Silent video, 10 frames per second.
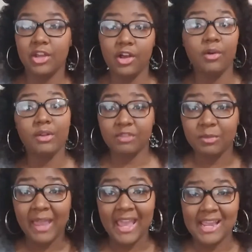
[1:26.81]
if
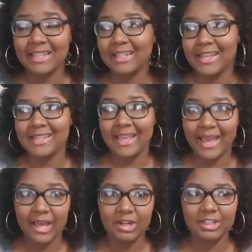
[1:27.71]
you're paying it late,
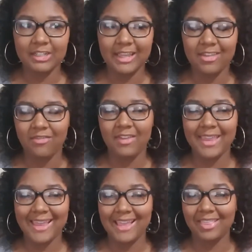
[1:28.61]
they add on a late
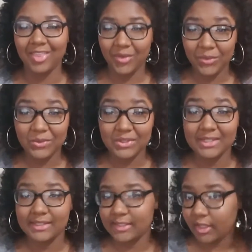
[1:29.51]
fee, and those,